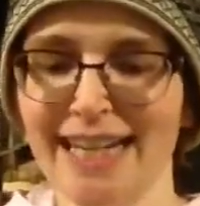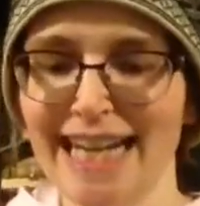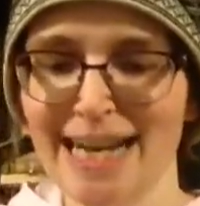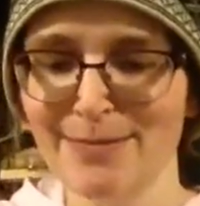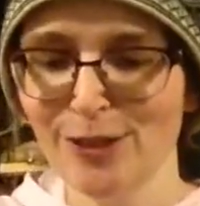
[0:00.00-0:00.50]

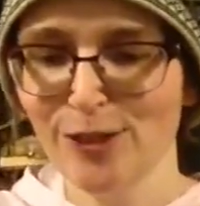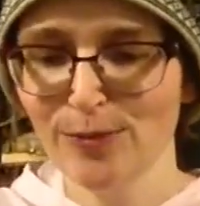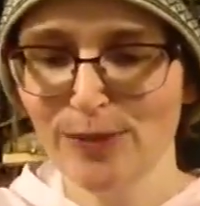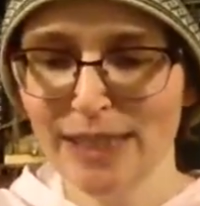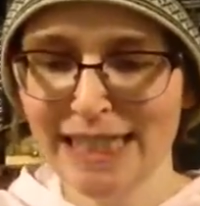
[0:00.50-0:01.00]
how much
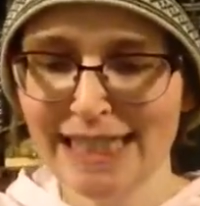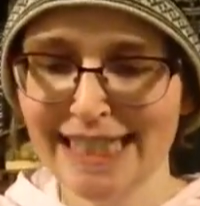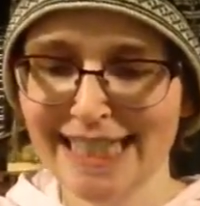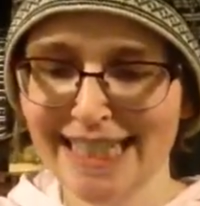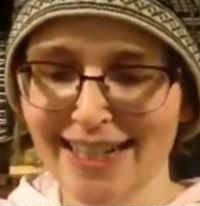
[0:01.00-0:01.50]
to read,
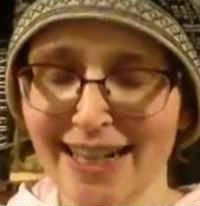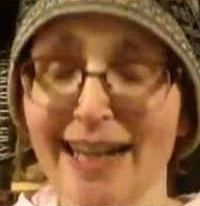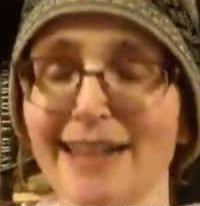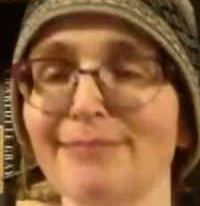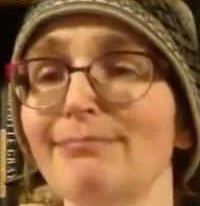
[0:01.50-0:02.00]
da da da.